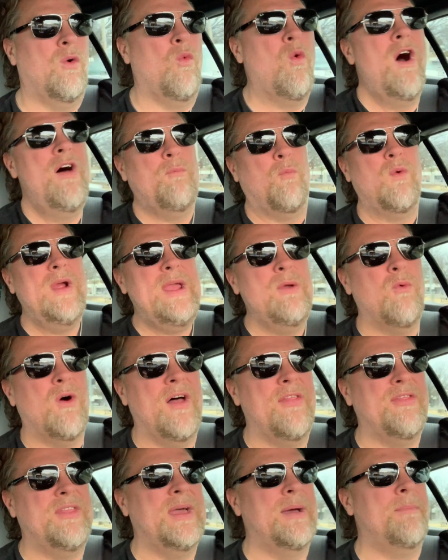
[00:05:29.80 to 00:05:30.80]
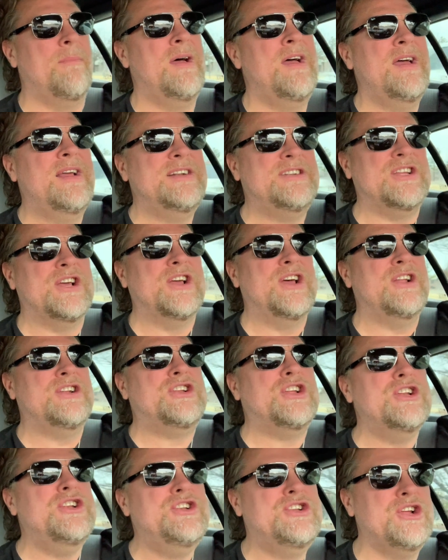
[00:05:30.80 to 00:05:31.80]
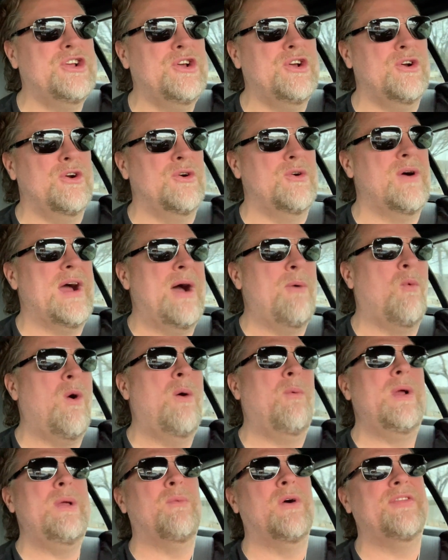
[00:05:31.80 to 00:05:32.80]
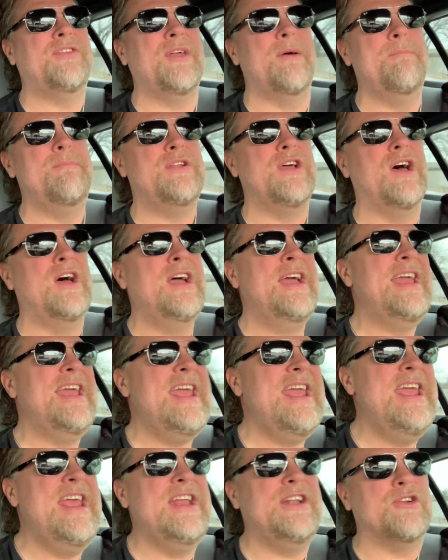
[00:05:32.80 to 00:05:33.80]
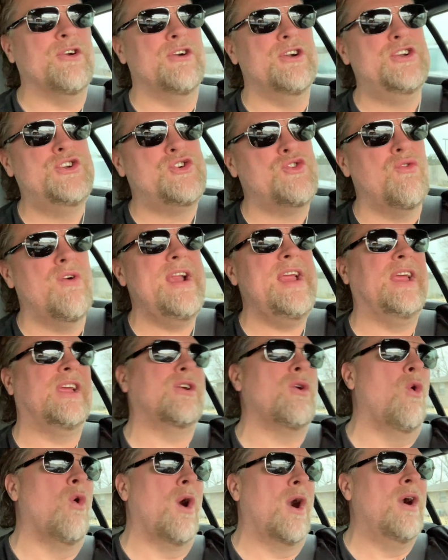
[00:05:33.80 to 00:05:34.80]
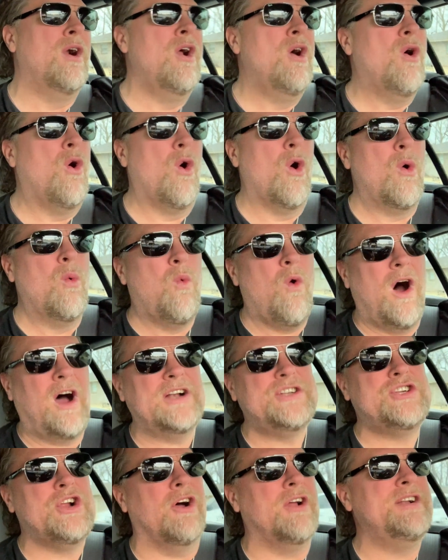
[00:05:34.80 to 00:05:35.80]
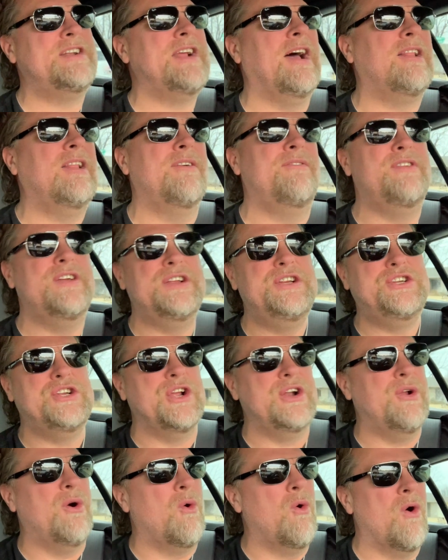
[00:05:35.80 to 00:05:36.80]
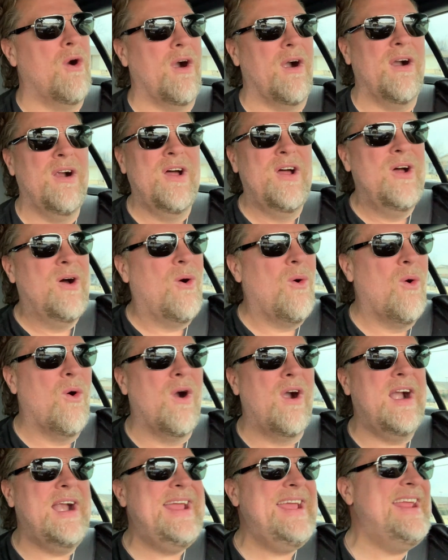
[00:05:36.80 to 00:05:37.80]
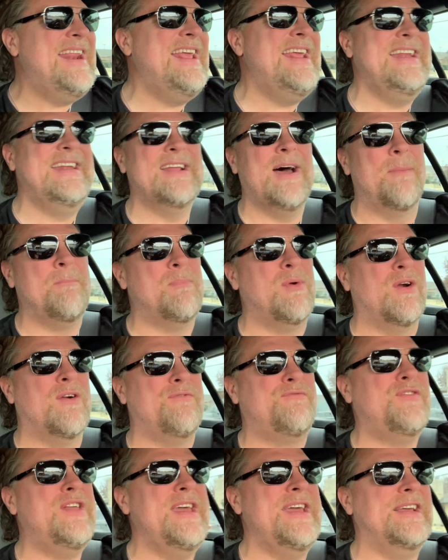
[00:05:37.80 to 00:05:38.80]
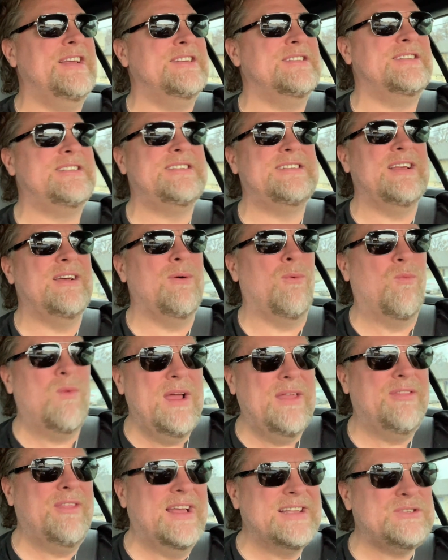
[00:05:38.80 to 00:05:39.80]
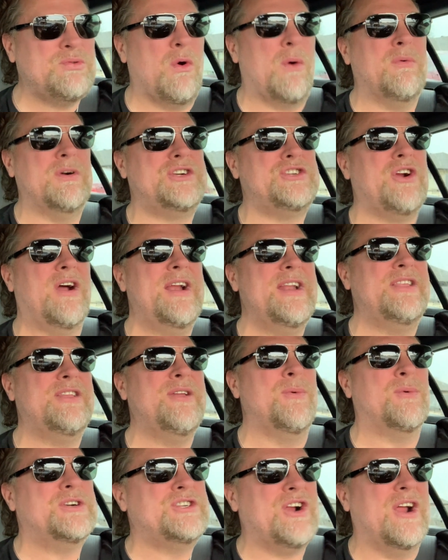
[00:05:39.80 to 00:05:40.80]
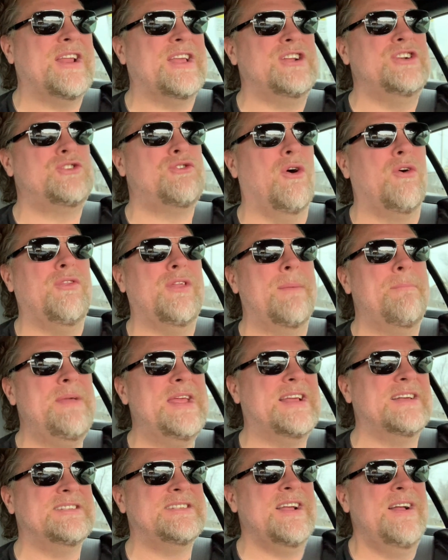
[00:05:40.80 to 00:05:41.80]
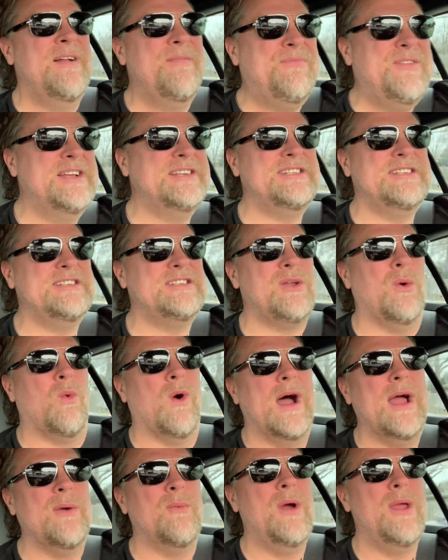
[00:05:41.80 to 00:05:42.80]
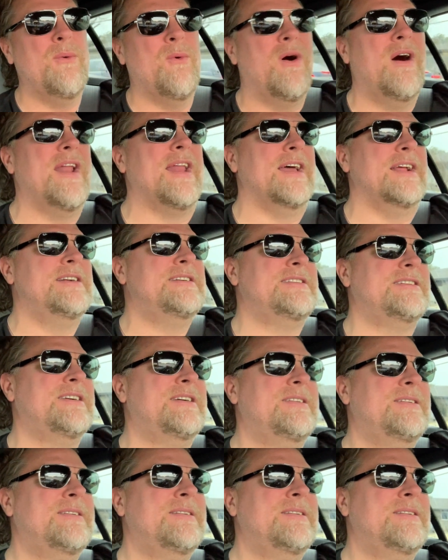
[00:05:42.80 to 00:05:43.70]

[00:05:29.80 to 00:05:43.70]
what we want them to, to do, what we want them to eat or drink or, or watch on television or, or any number of things. We, that's what we're trying to do. We're trying to control them because this is the way we want it.